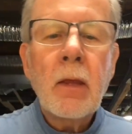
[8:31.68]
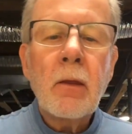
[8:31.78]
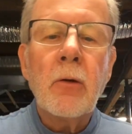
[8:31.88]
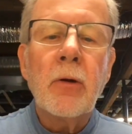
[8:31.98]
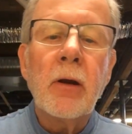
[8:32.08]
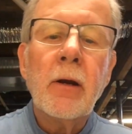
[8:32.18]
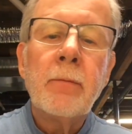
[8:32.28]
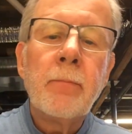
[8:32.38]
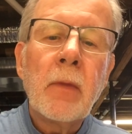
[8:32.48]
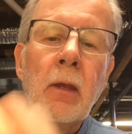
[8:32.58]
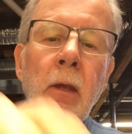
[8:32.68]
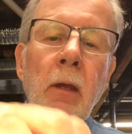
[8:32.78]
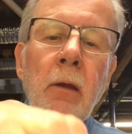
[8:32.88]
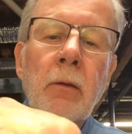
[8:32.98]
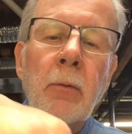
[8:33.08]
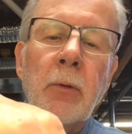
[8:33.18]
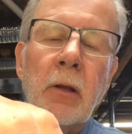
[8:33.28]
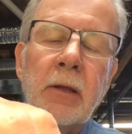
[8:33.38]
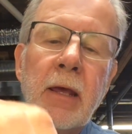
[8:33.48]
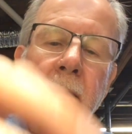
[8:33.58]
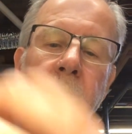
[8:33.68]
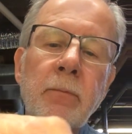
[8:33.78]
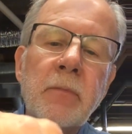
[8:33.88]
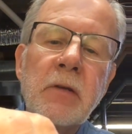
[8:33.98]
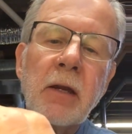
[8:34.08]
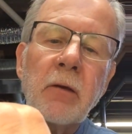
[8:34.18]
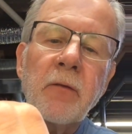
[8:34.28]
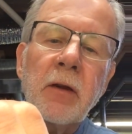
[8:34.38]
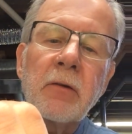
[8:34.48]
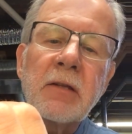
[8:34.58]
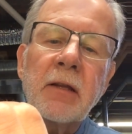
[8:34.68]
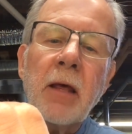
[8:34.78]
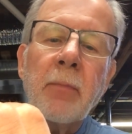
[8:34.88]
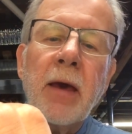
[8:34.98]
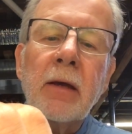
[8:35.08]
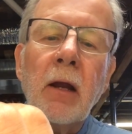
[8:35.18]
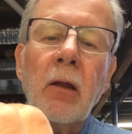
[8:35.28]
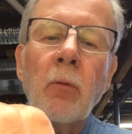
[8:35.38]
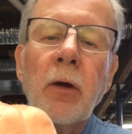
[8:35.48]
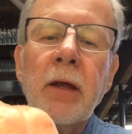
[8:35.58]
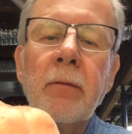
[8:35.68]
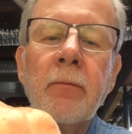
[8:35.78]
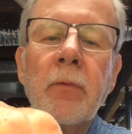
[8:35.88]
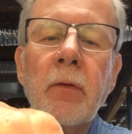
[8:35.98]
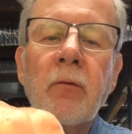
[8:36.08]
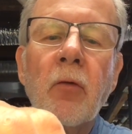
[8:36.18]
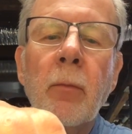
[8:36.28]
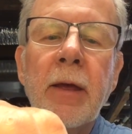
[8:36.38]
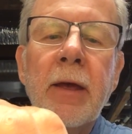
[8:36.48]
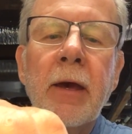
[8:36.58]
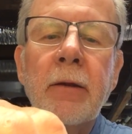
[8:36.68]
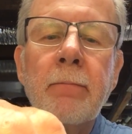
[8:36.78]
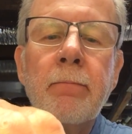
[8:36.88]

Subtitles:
There we are. Then we'll again take our fingers, get that back out of the way, form a head.